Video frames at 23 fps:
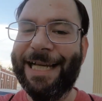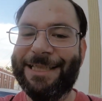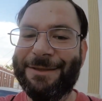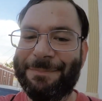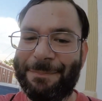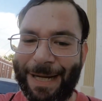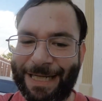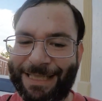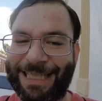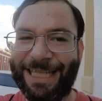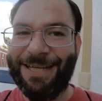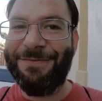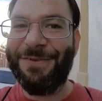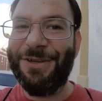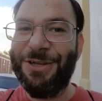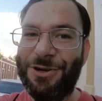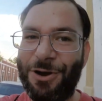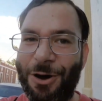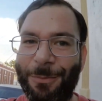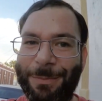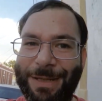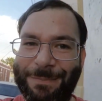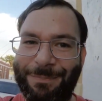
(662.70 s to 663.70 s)
especially if you
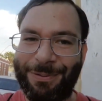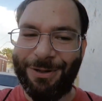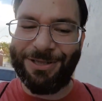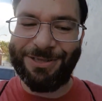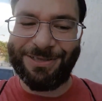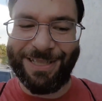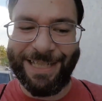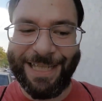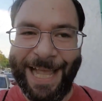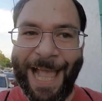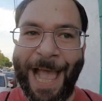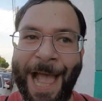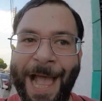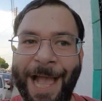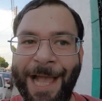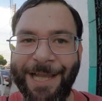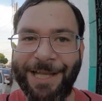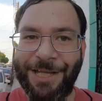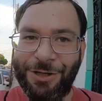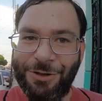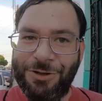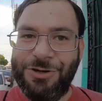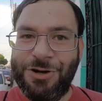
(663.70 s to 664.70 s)
know me personally,
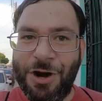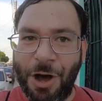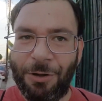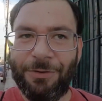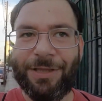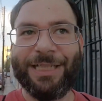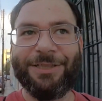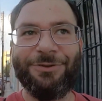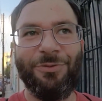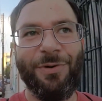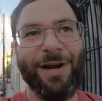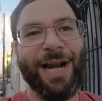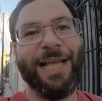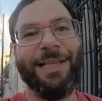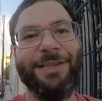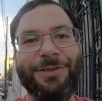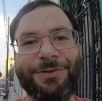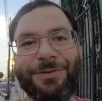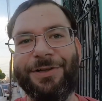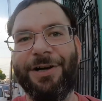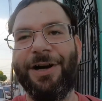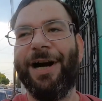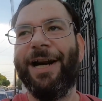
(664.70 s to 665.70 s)
you know that's what I
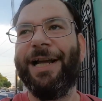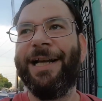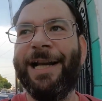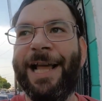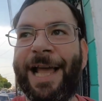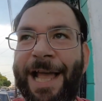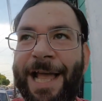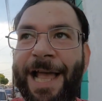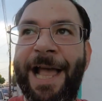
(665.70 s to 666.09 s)
do. All right.